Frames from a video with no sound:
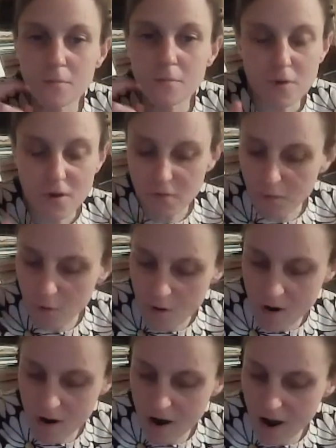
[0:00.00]

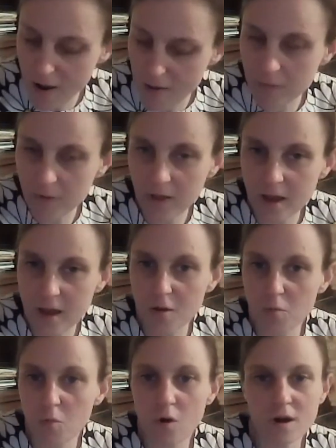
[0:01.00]
Before I play
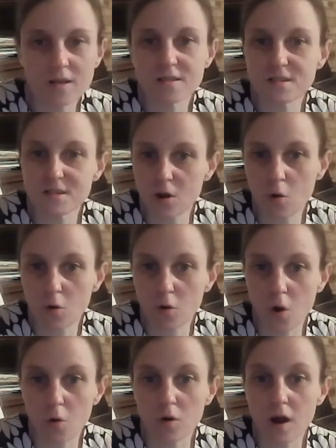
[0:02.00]
one single
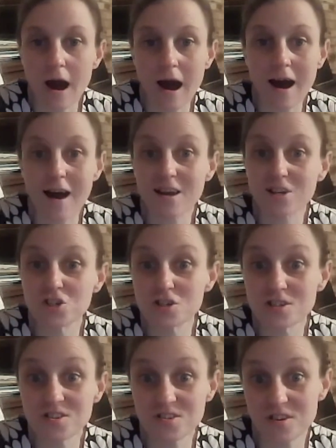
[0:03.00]
note, I
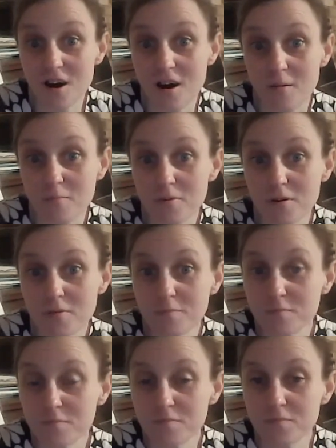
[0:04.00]
just stop,
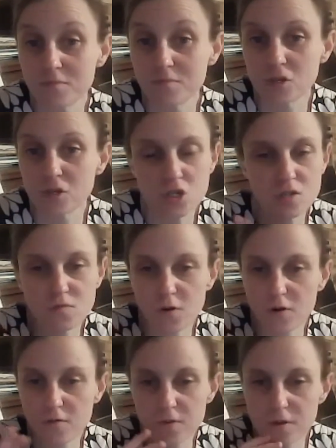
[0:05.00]
just
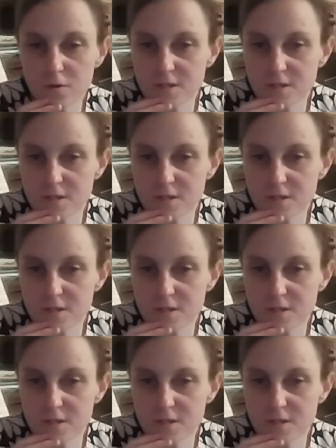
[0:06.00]
for a few